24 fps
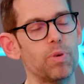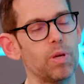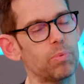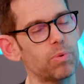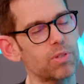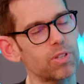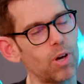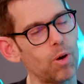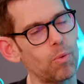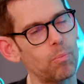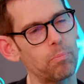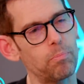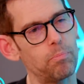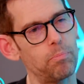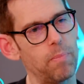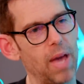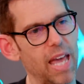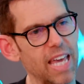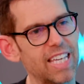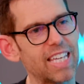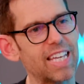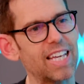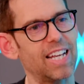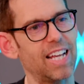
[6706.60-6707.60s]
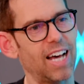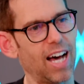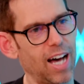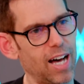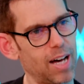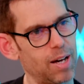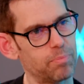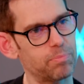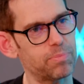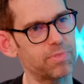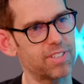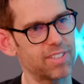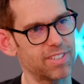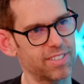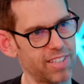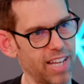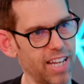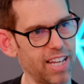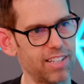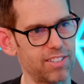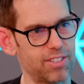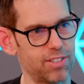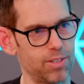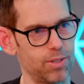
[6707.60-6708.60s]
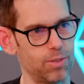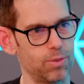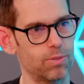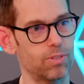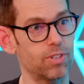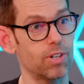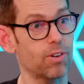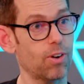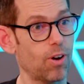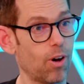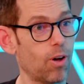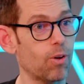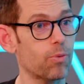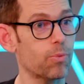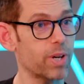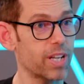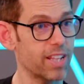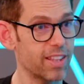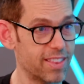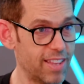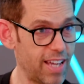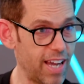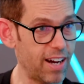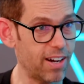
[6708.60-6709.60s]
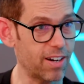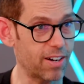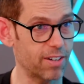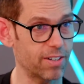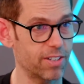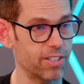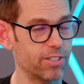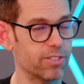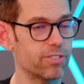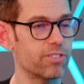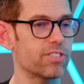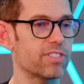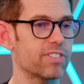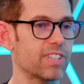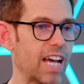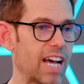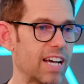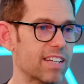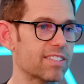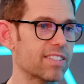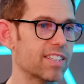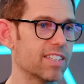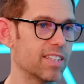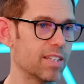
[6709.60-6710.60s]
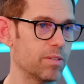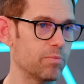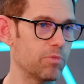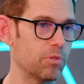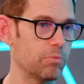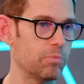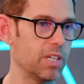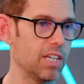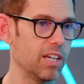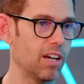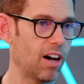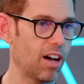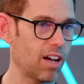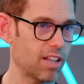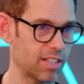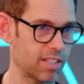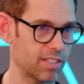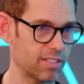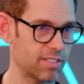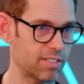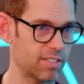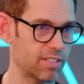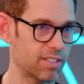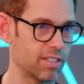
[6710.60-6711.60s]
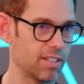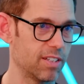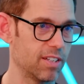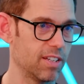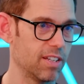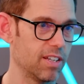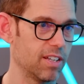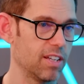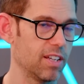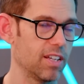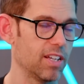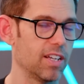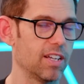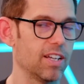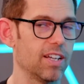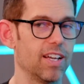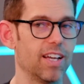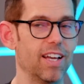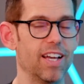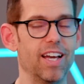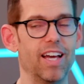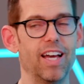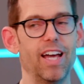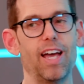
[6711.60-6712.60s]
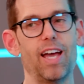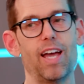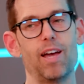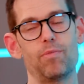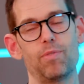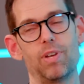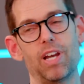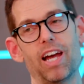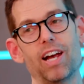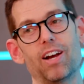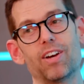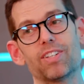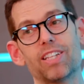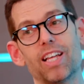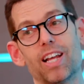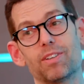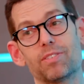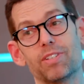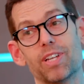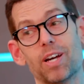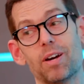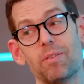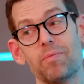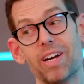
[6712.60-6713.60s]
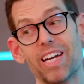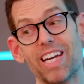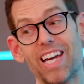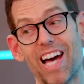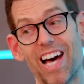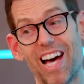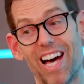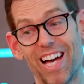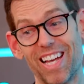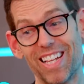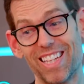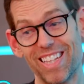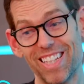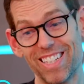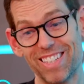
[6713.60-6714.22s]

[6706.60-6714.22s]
People don't make it up to say it to you. They're already there. You're just asking them to be honest. And when I heard that, I was like, oh my God,